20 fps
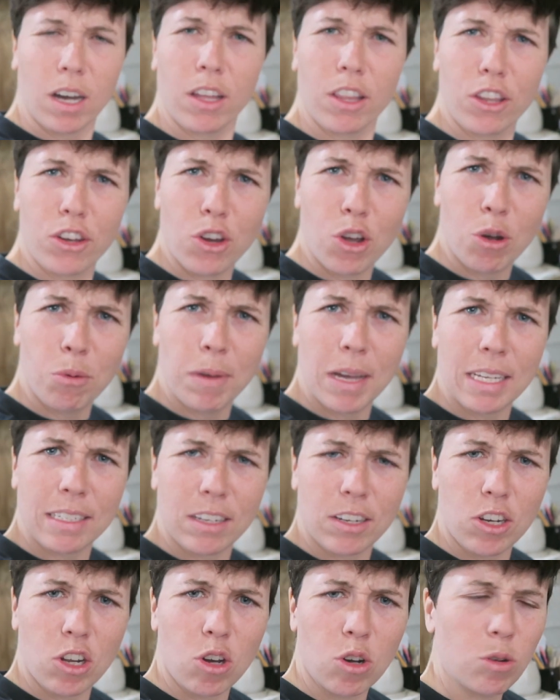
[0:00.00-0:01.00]
And the gnome has
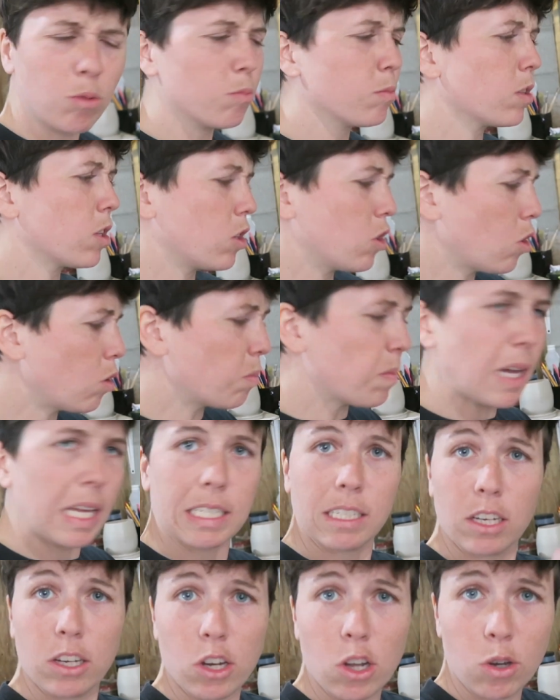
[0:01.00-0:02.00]
a gnome. The gnome
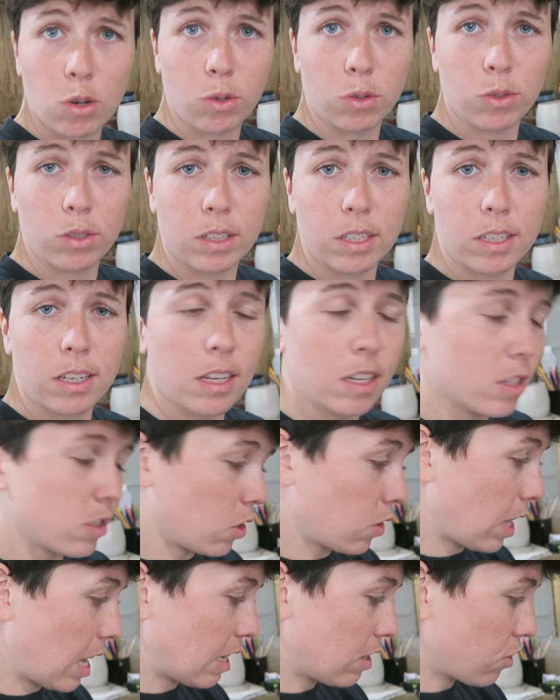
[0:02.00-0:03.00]
has a nose,
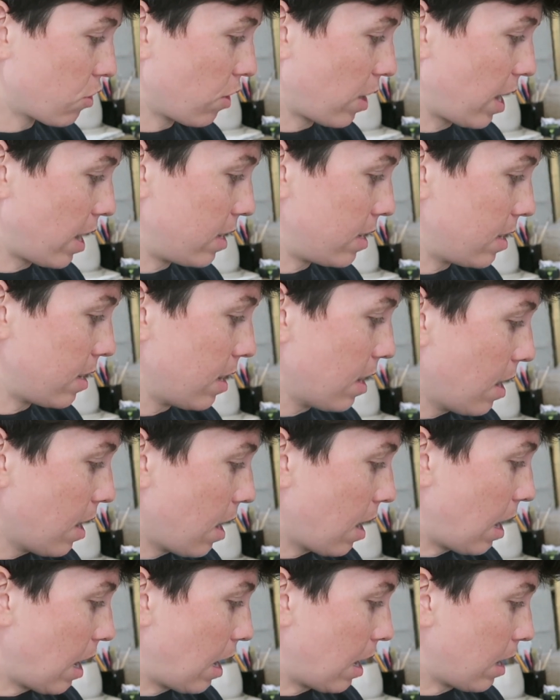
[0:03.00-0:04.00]
so that's great.
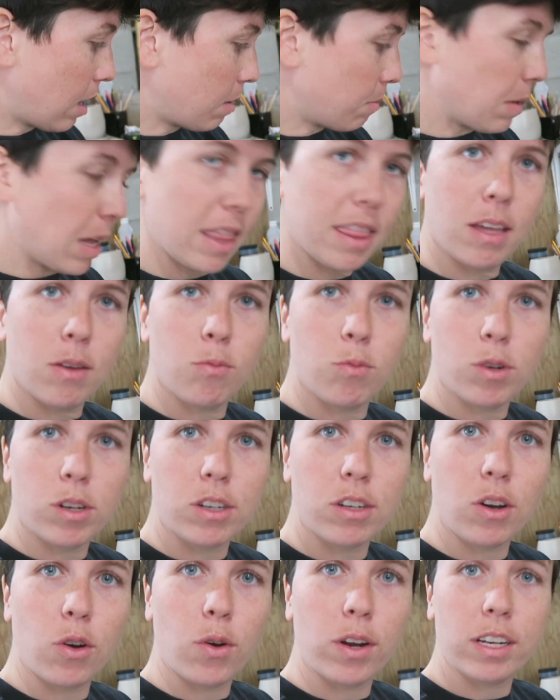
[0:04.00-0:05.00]
And then we're
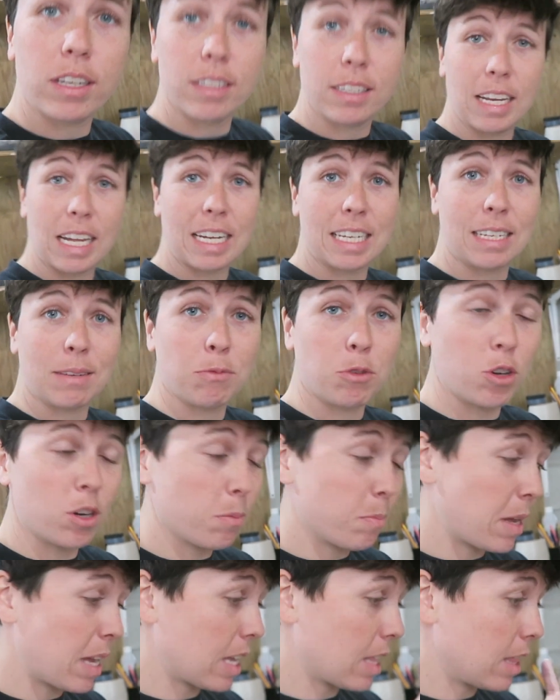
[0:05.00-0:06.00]
going to, next I'm going
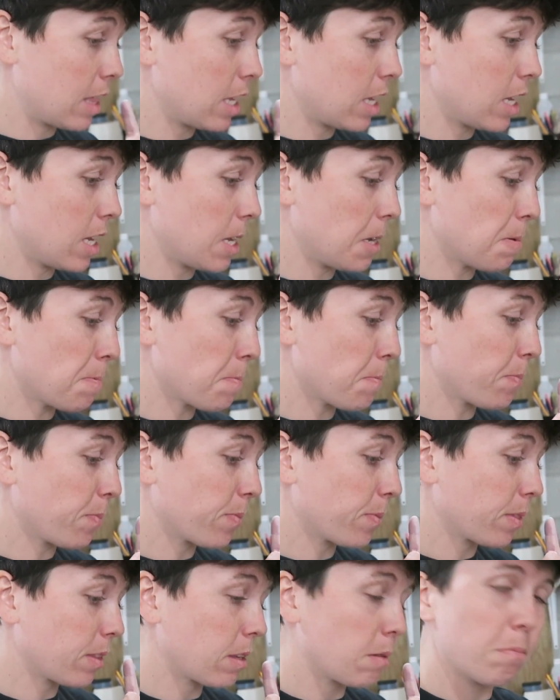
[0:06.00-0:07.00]
to make the
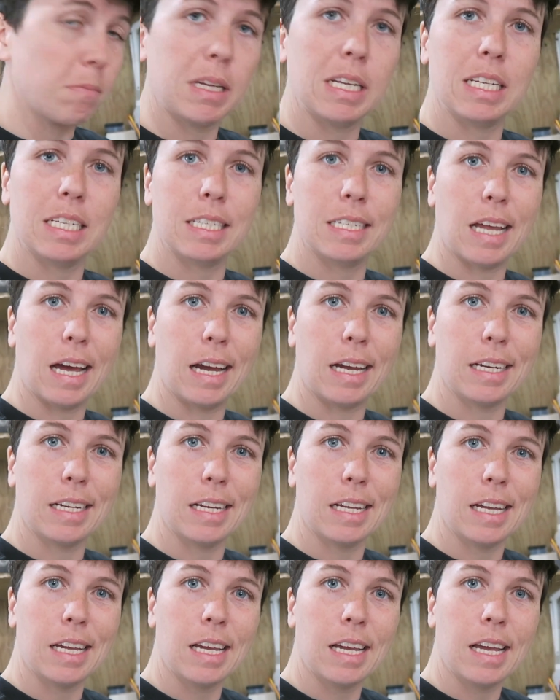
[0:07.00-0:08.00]
peace
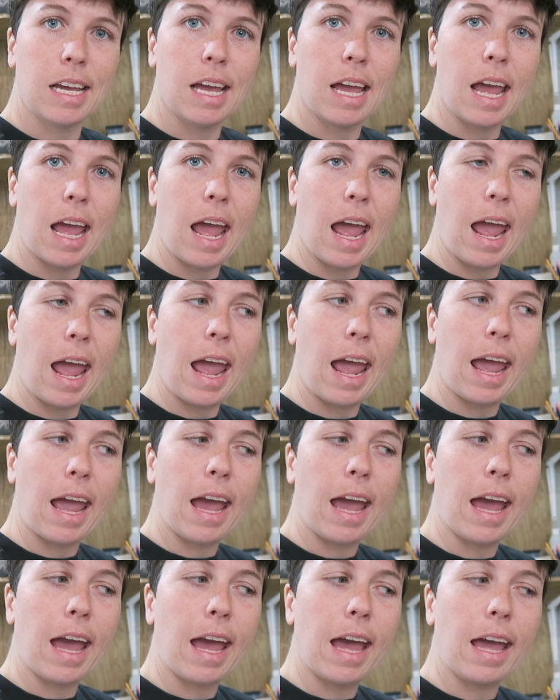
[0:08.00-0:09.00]
sign
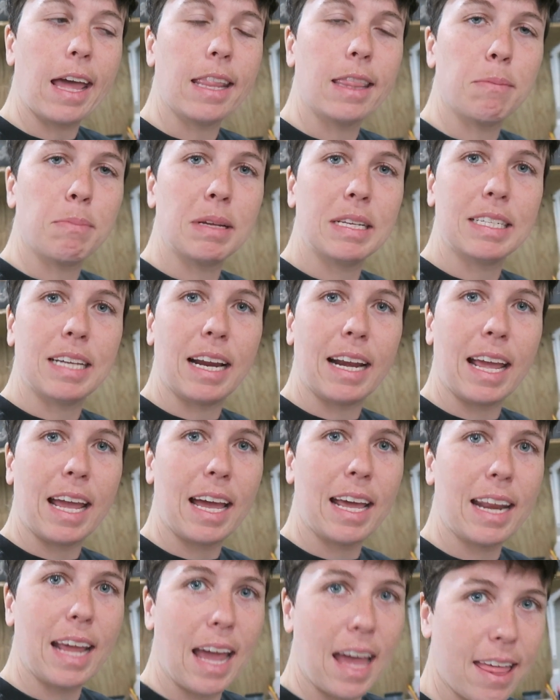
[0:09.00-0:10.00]
and the peace sign
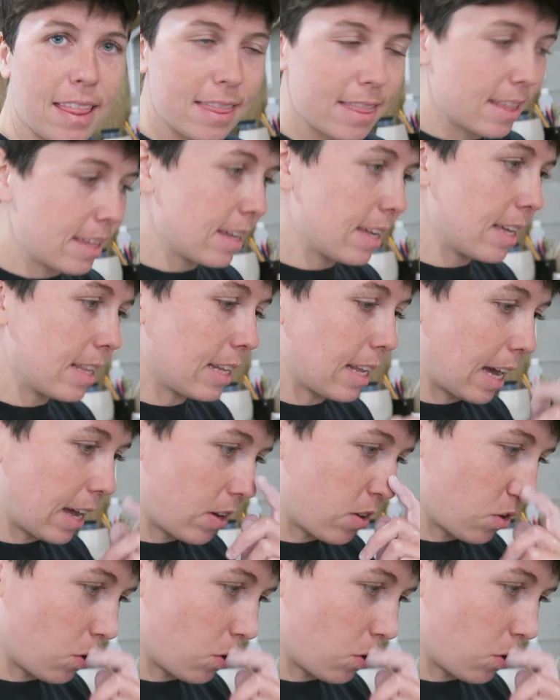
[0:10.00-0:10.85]
hand and the lighter